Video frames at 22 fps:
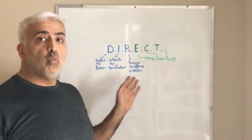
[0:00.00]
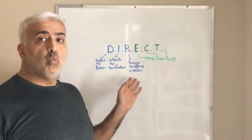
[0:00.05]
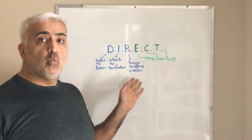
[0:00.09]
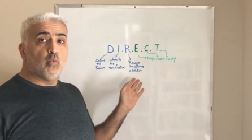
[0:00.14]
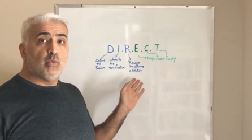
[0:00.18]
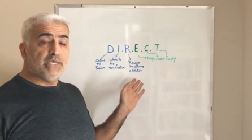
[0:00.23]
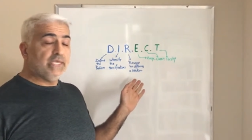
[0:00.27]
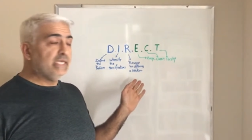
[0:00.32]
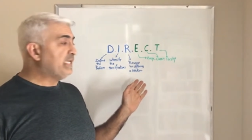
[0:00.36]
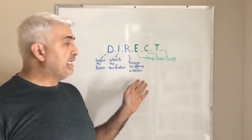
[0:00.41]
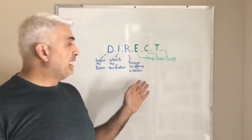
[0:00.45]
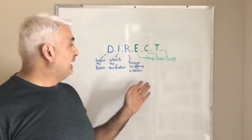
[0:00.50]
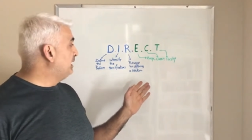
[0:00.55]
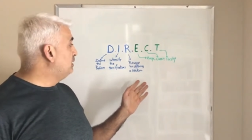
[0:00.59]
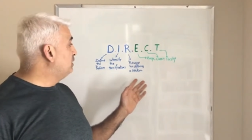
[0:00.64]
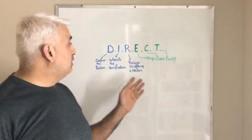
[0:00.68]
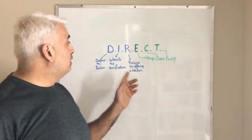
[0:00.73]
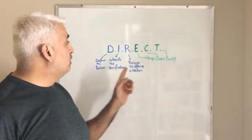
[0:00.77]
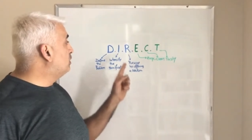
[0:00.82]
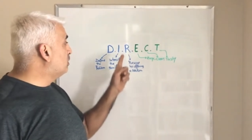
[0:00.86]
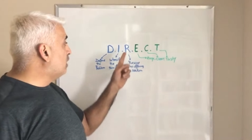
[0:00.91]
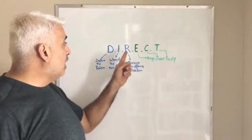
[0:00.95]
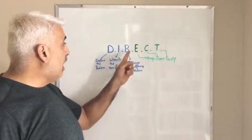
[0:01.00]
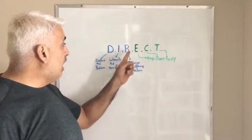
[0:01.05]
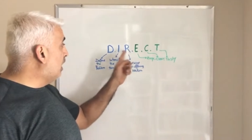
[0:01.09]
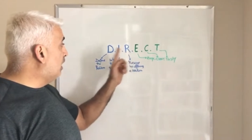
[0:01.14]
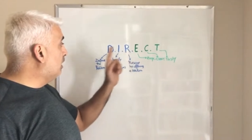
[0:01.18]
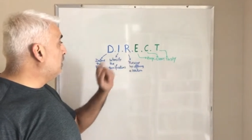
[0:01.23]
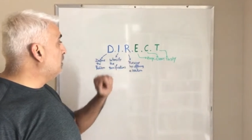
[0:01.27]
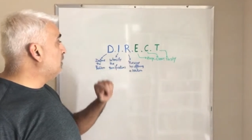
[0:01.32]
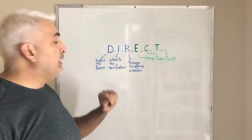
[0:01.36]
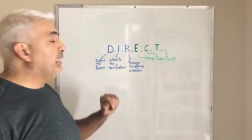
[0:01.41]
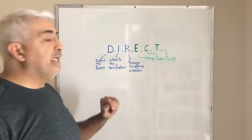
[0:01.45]
we can
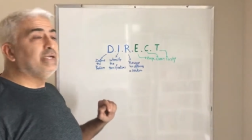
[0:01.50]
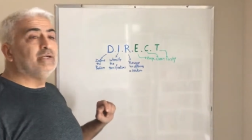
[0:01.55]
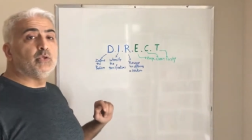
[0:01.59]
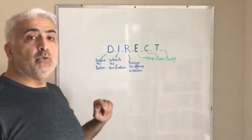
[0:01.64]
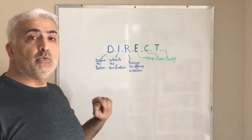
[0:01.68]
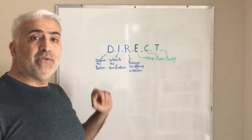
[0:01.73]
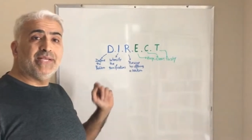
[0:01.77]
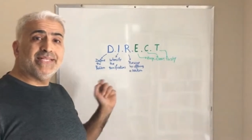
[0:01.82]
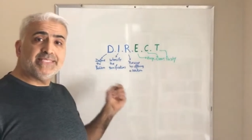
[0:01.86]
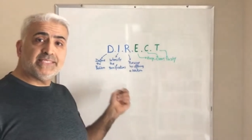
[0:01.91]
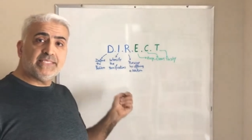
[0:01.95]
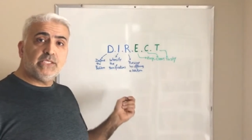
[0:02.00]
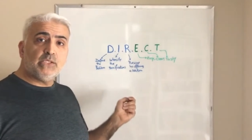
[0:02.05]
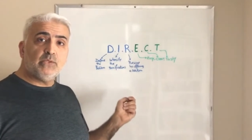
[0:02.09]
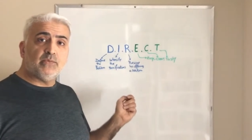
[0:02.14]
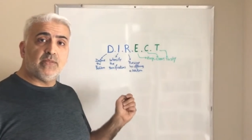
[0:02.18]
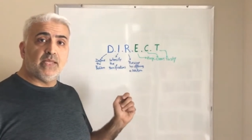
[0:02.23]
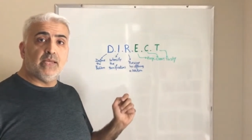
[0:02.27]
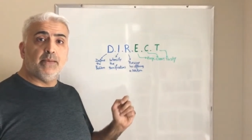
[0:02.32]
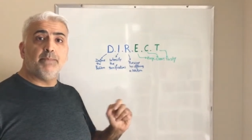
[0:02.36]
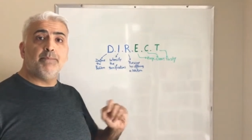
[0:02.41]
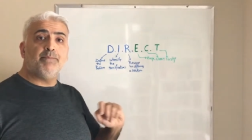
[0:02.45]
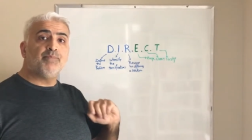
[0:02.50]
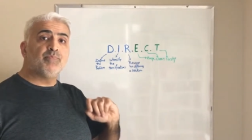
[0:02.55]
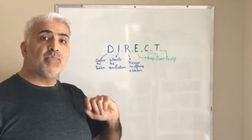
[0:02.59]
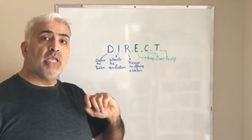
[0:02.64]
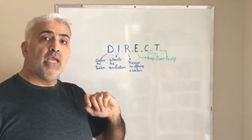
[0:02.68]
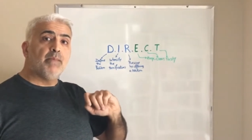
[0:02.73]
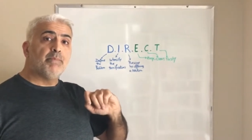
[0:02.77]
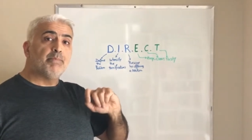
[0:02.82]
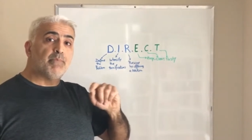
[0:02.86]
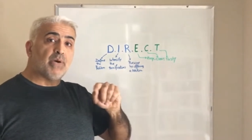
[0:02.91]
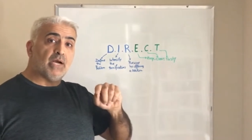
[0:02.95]
are rescue them
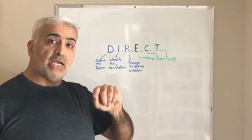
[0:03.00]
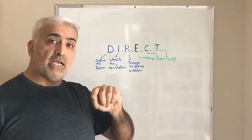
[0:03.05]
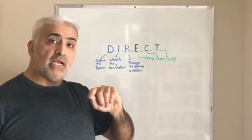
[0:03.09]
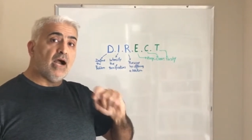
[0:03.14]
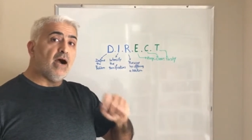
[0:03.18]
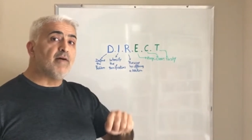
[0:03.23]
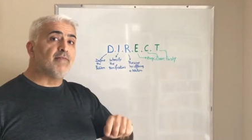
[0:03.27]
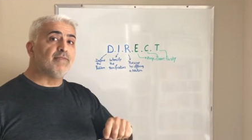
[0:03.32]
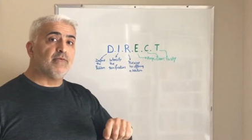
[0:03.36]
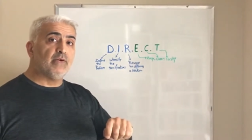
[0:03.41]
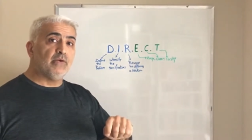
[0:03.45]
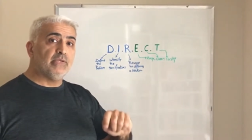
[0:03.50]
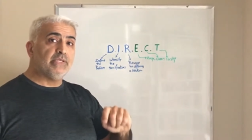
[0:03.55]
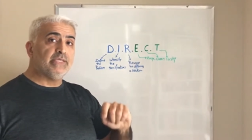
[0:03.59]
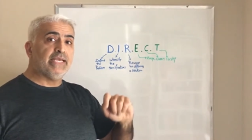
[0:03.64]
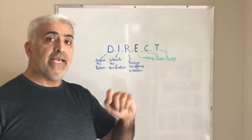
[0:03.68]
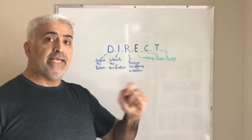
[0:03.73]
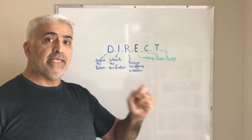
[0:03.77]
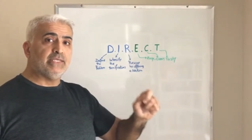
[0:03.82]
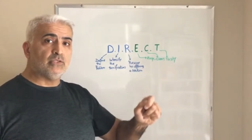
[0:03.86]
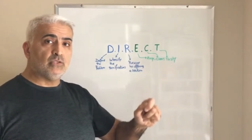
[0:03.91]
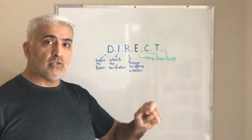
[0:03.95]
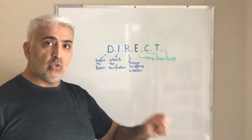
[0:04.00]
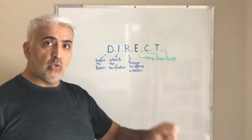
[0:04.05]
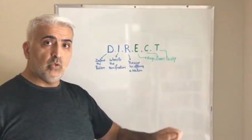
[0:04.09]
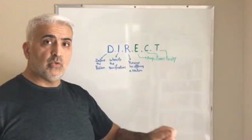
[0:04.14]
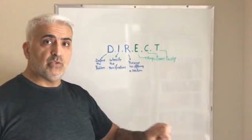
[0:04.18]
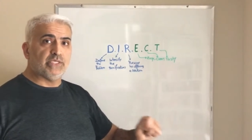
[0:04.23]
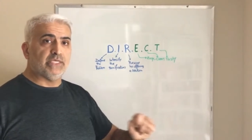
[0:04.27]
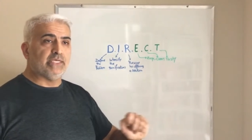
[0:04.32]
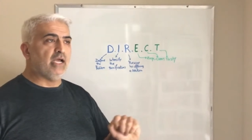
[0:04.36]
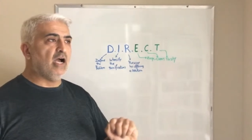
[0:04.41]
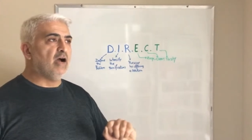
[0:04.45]
by offering a
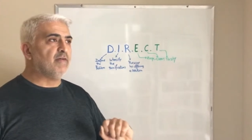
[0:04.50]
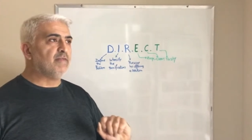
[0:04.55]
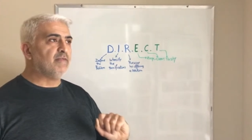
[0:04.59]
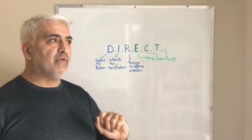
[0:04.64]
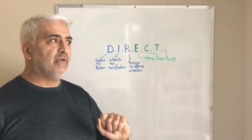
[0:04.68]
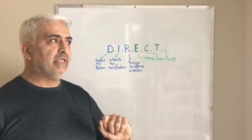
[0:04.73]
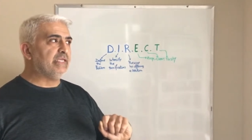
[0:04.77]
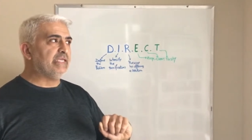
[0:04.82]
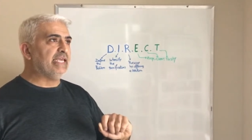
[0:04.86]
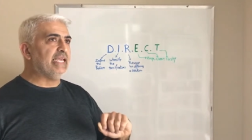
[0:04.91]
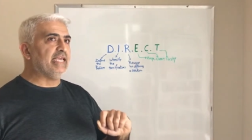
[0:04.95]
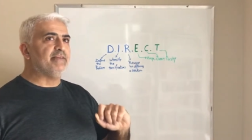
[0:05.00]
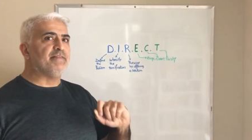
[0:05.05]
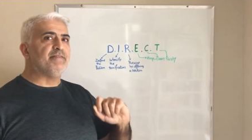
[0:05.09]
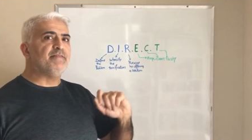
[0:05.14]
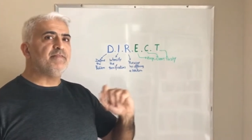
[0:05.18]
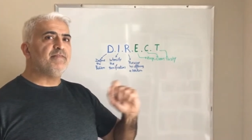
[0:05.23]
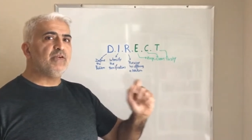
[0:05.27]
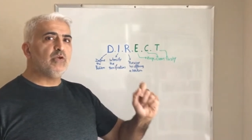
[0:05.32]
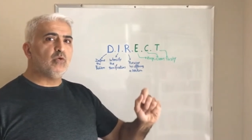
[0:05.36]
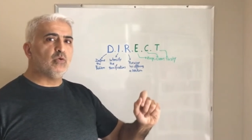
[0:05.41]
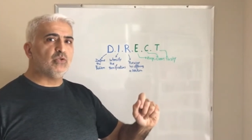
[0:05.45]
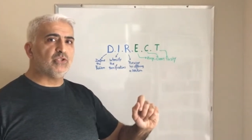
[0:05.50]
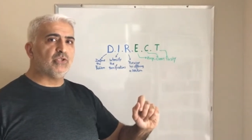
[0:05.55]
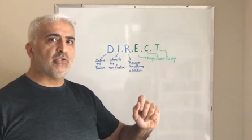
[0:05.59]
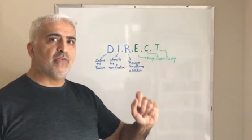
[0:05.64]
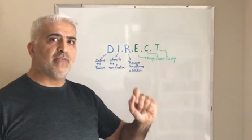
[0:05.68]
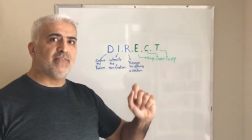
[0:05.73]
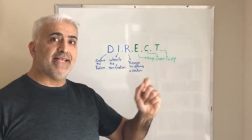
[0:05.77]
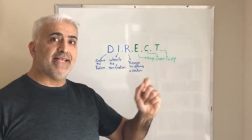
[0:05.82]
solution, offering a future